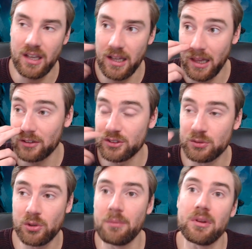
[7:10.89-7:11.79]
It allows you
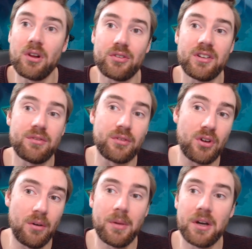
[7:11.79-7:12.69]
to open lots of different
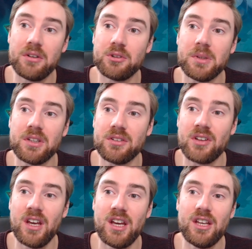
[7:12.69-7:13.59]
combos because
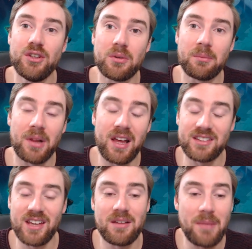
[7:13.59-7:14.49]
you can play a
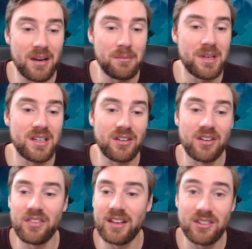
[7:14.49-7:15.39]
10 mana minion
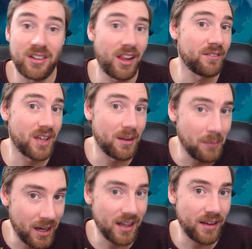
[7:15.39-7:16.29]
and then still have 10
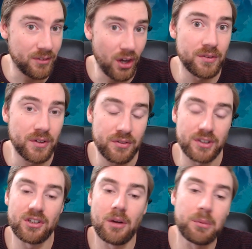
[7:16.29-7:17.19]
mana left over, for
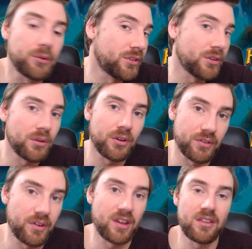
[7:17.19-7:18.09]
example, to do lots
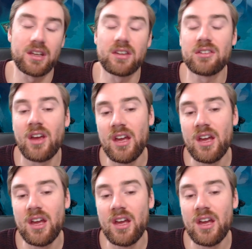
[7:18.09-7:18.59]
of other things.